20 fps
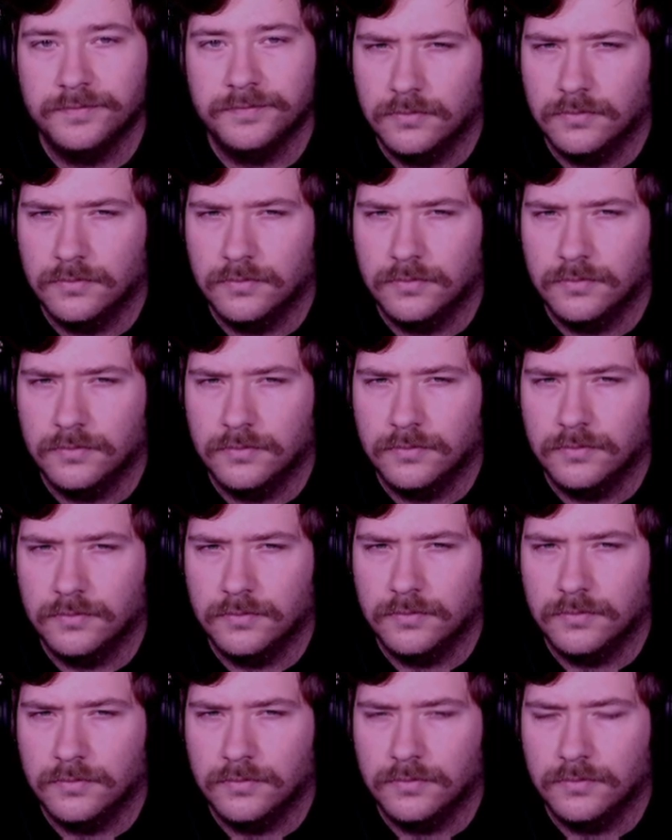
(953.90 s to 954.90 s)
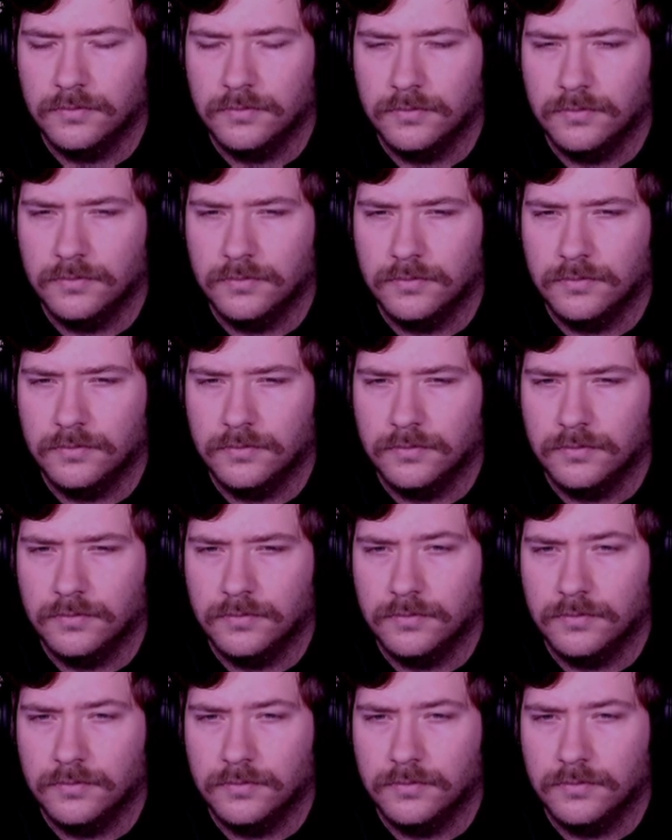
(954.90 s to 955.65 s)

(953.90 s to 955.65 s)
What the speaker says: (silence)